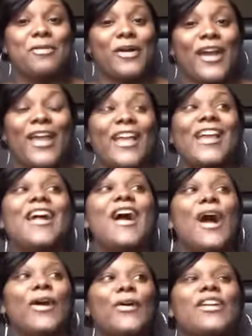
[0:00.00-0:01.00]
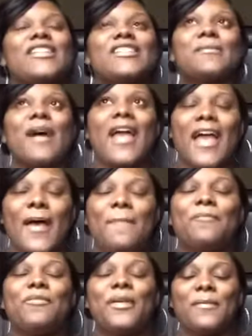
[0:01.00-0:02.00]
brain according to my
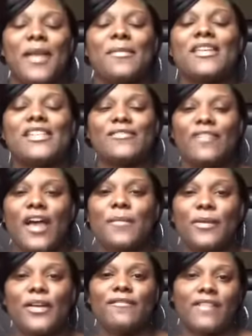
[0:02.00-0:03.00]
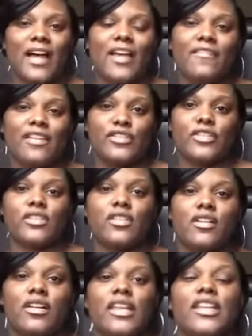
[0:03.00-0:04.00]
app the baby is 5.5 inches
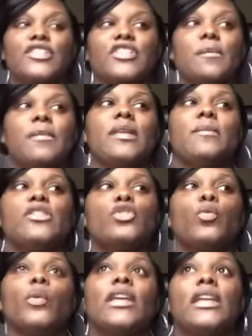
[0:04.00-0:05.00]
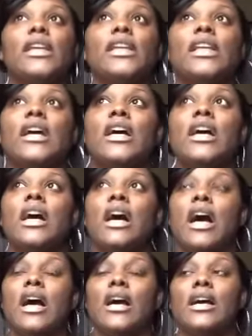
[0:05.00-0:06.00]
long and it should be between
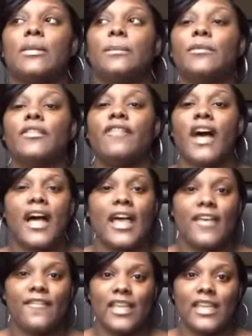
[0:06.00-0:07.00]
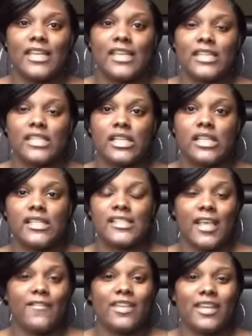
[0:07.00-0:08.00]
um, 5 and
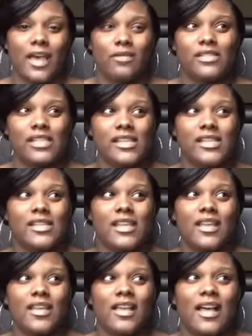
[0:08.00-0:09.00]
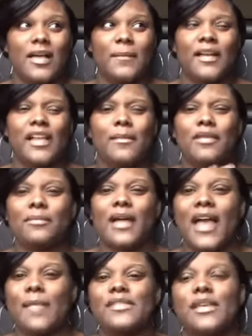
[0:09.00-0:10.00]
7 ounces um, a couple of my
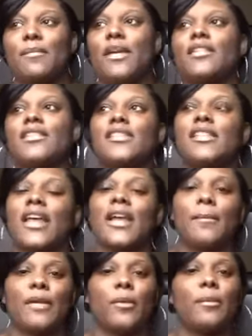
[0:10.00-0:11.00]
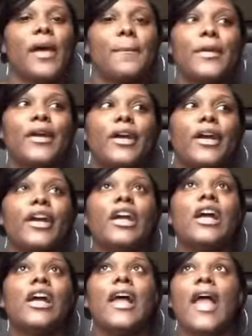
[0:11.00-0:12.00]
apps compared it to like a bell
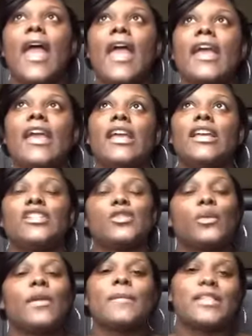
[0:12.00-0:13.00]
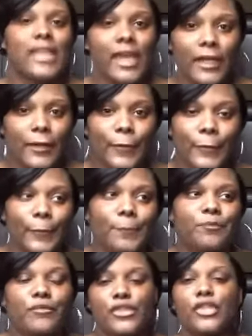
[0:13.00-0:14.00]
pepper a sweet potato
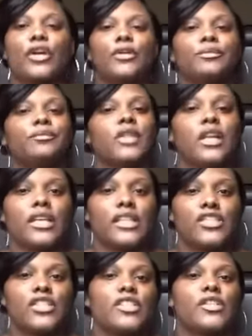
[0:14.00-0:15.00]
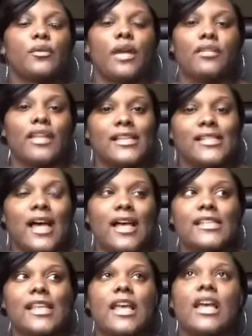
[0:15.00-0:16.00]
so y'all get the gist around that
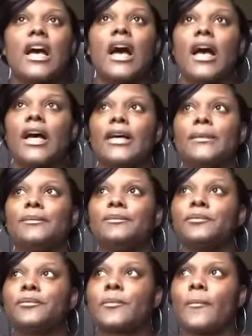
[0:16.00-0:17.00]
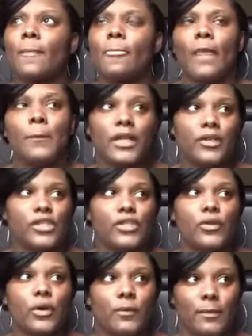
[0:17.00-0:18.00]
size um, what else is
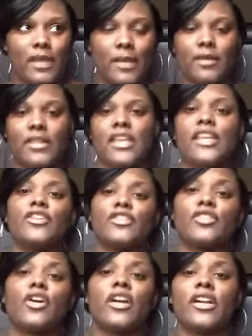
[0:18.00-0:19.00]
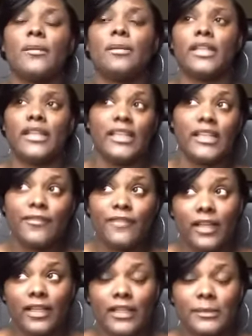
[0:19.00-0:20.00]
going with baby? The ears are completely
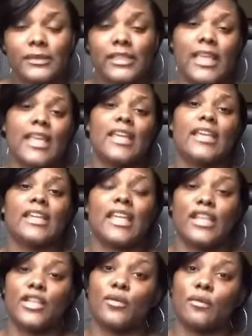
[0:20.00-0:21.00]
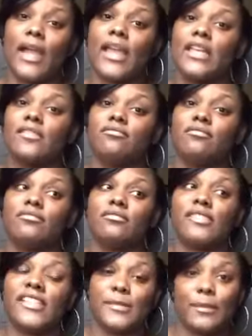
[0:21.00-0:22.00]
developed and in the right
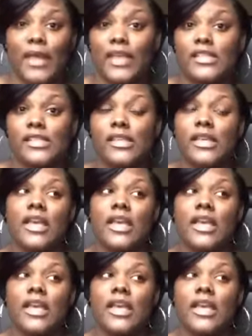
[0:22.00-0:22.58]
space